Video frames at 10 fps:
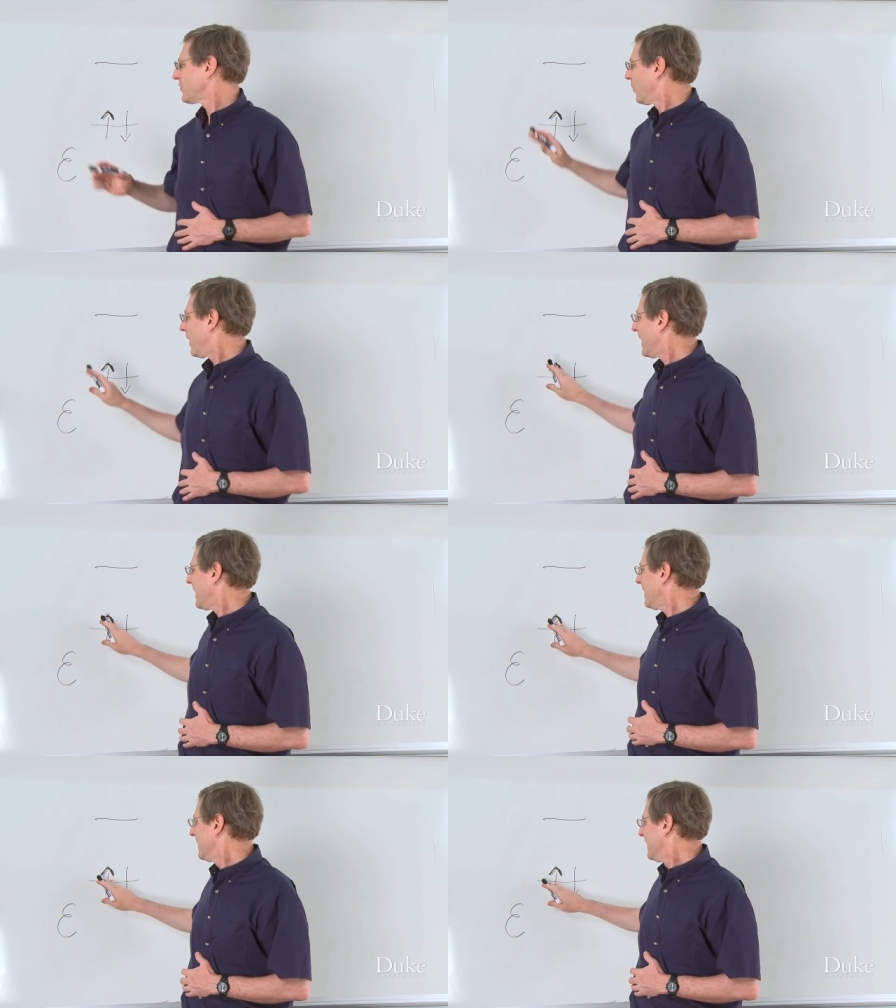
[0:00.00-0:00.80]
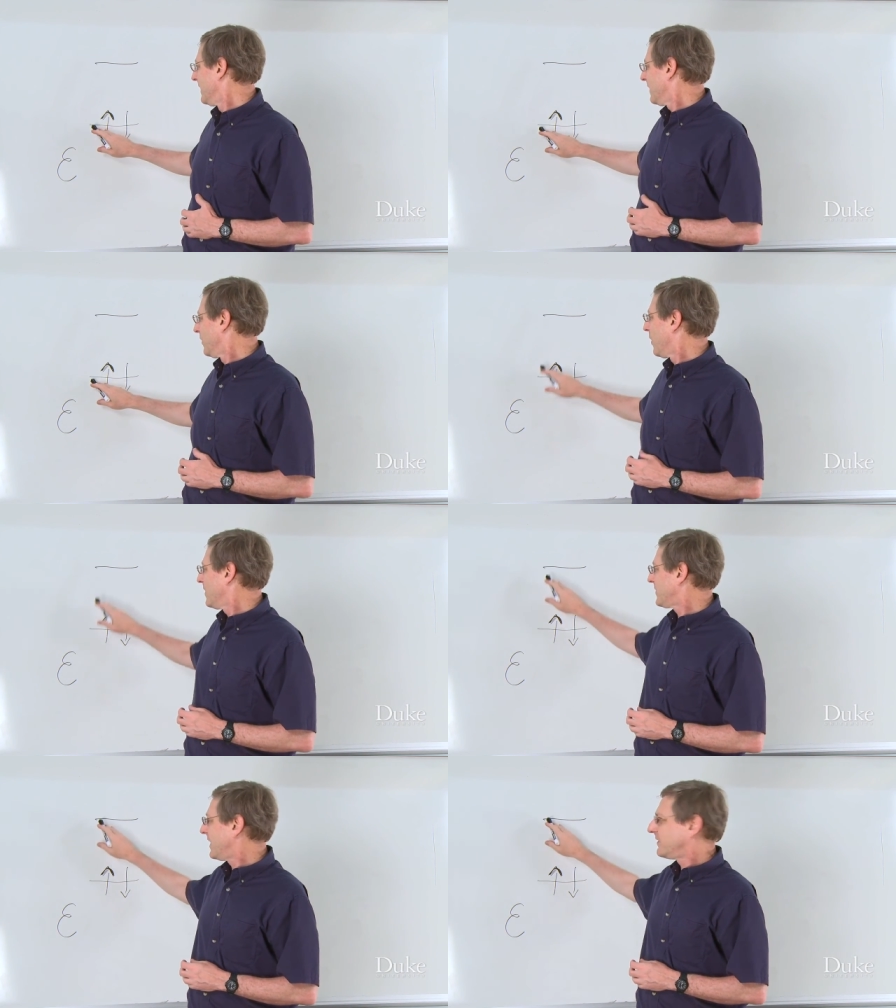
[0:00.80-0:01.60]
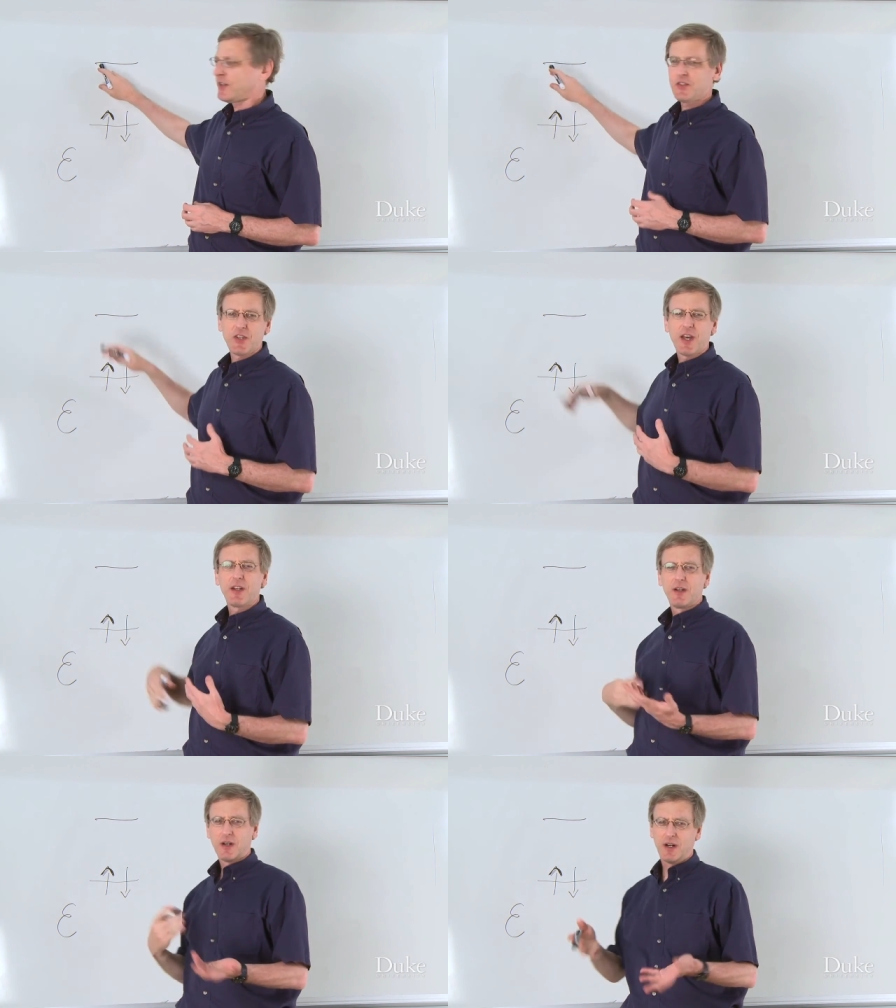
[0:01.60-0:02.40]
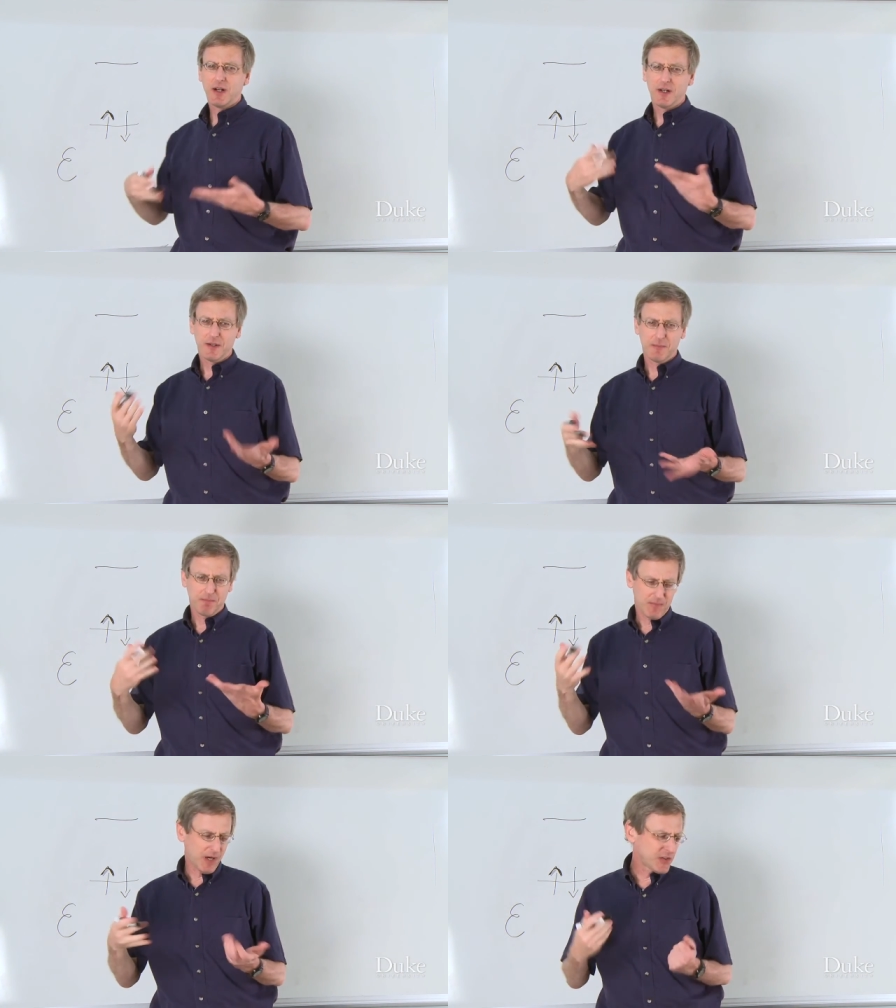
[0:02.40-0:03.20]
why the words I just said are